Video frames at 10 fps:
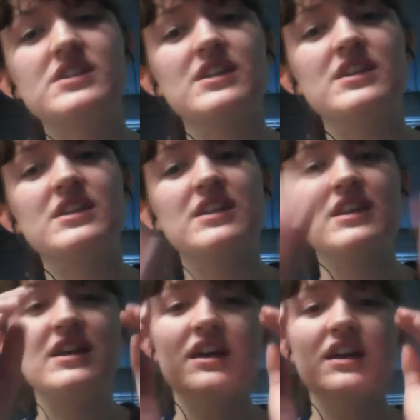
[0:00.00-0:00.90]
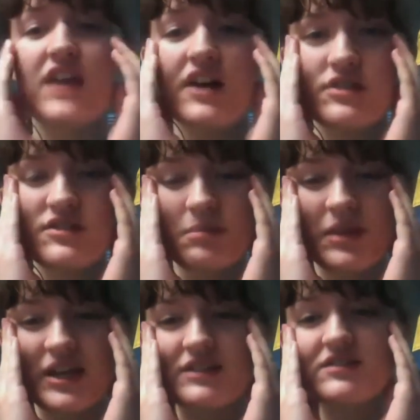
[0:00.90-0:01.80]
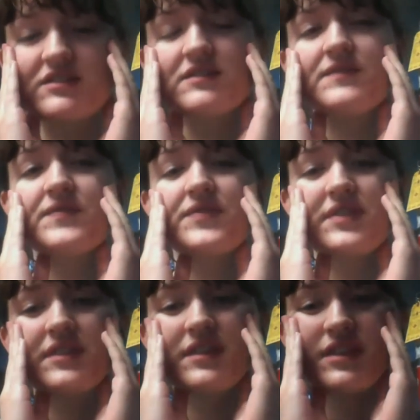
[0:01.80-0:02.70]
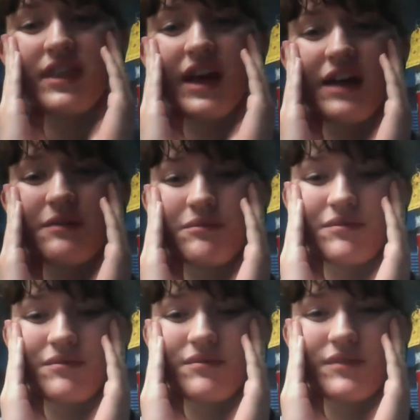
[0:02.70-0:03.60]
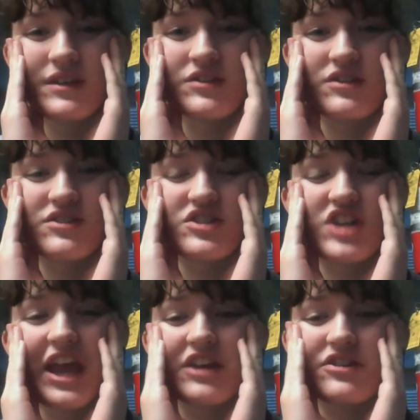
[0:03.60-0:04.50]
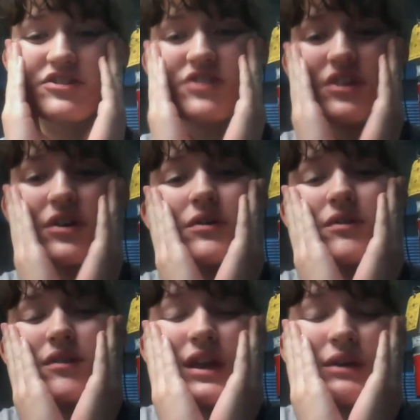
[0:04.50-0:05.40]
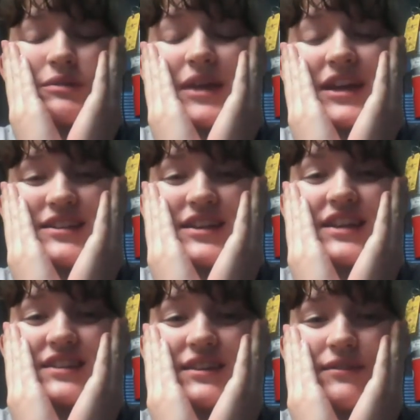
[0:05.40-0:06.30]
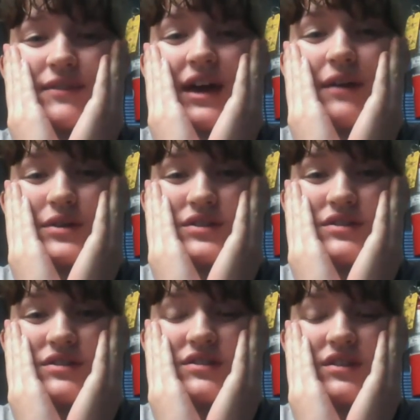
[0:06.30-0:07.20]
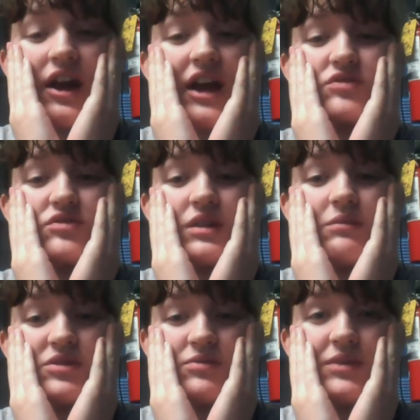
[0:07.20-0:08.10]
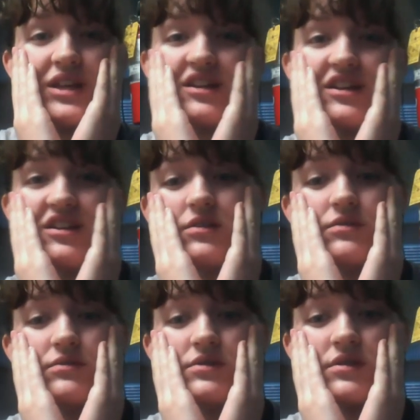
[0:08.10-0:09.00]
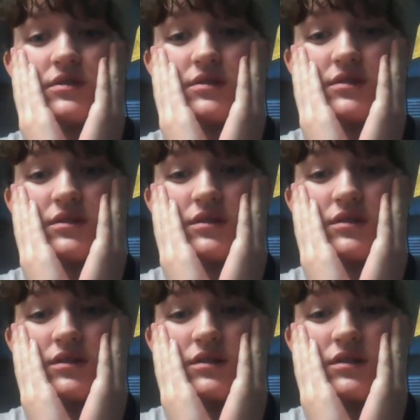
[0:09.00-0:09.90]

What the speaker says: since it goes to the hundredths place, that is our change. So it would make sense if that was our actual numbers we needed to use.